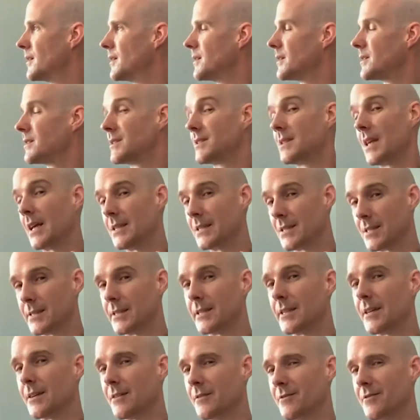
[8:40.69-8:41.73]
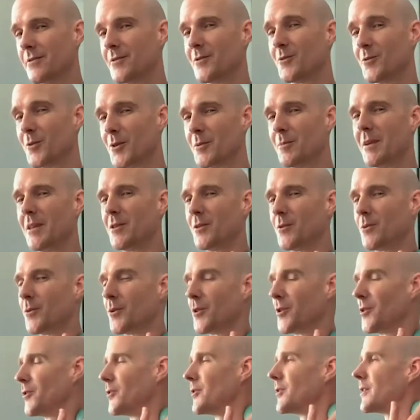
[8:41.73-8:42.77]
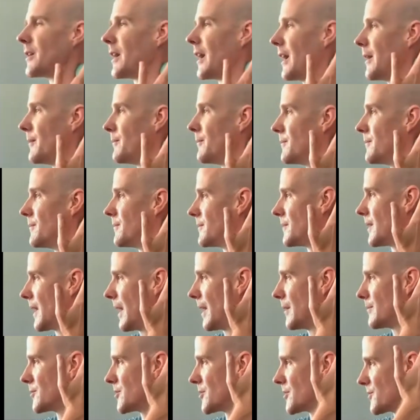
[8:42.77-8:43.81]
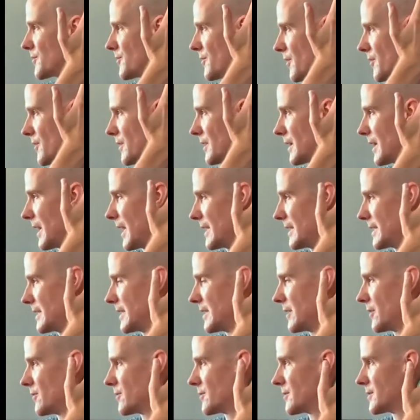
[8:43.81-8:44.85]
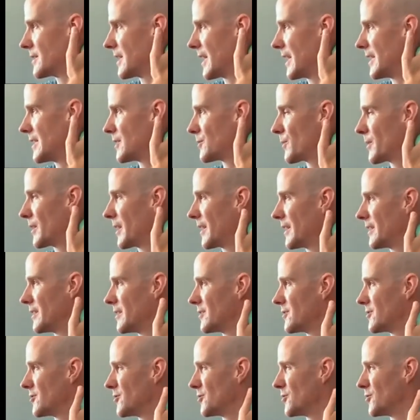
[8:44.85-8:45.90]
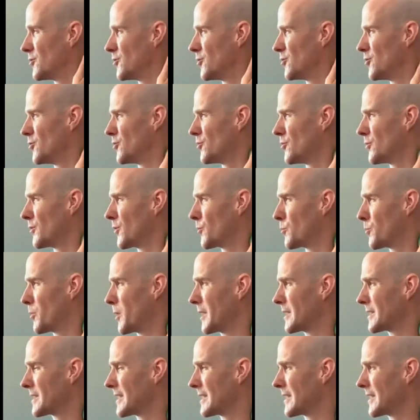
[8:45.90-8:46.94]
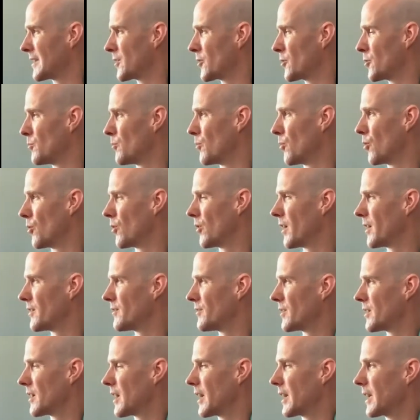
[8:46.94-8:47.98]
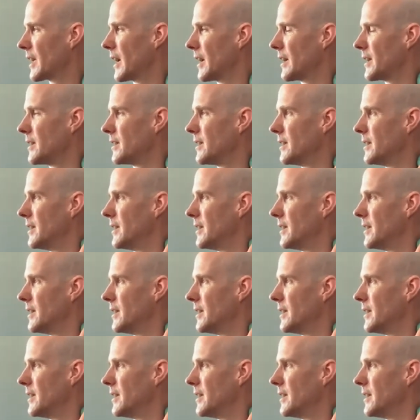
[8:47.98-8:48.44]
sensitive would be the word, I'm just very light here. There's days when I do press in a little more. I feel like I